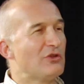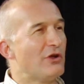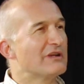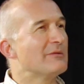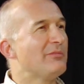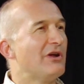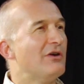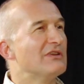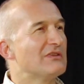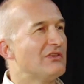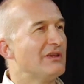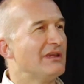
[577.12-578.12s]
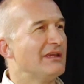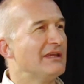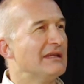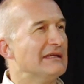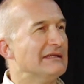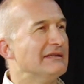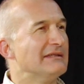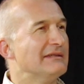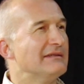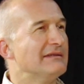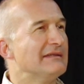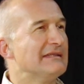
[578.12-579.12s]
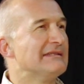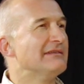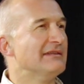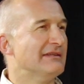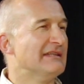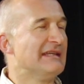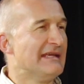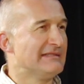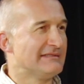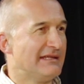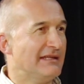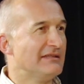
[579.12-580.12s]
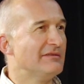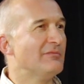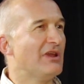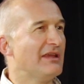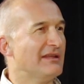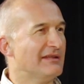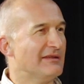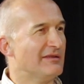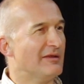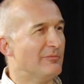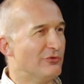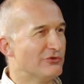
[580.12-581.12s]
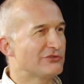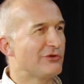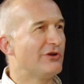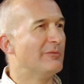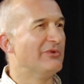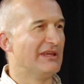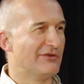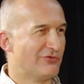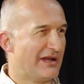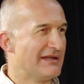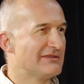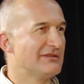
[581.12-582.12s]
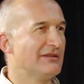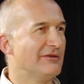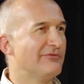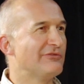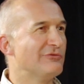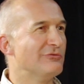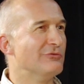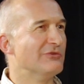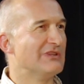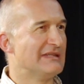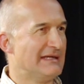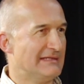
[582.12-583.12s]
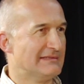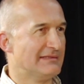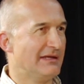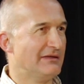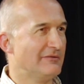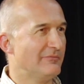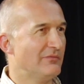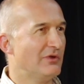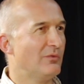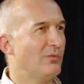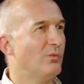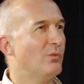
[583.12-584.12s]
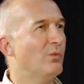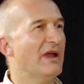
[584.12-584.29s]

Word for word: We talked about the, uh, the, the, the, test set, the, the BLEU score being relative to the test set. Mm -hmm.